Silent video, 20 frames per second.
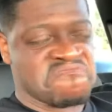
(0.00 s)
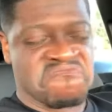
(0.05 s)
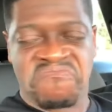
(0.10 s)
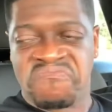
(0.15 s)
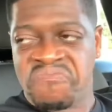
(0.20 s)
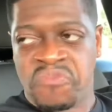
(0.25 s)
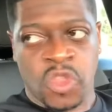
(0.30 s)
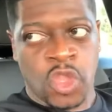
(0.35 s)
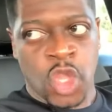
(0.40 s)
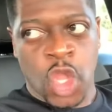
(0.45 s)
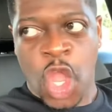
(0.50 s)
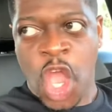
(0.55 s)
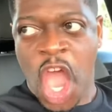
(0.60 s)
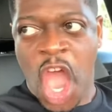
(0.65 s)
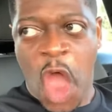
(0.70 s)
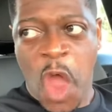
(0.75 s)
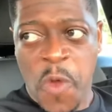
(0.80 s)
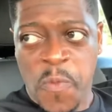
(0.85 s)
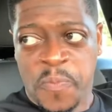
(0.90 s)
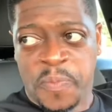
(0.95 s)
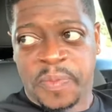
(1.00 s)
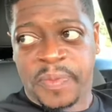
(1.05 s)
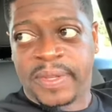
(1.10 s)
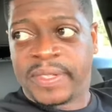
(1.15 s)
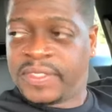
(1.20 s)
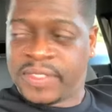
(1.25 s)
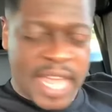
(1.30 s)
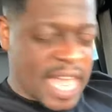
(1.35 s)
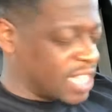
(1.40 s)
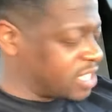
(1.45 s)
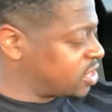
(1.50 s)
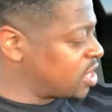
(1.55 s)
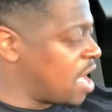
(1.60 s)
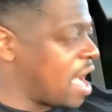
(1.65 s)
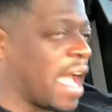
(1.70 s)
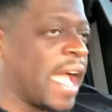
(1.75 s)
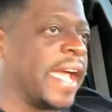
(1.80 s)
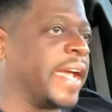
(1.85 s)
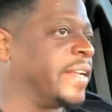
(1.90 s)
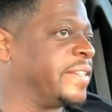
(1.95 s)
Nope. That's all
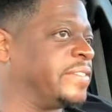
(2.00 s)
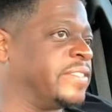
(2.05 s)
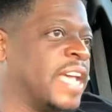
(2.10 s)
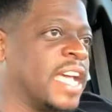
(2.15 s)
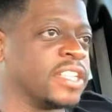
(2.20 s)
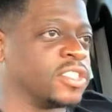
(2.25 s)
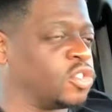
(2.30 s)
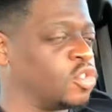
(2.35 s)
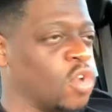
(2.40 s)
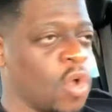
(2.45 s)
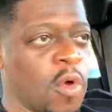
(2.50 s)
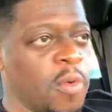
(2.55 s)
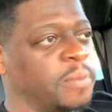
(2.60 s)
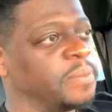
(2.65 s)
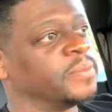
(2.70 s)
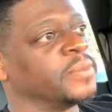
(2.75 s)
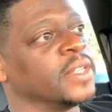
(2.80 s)
right. That's nope.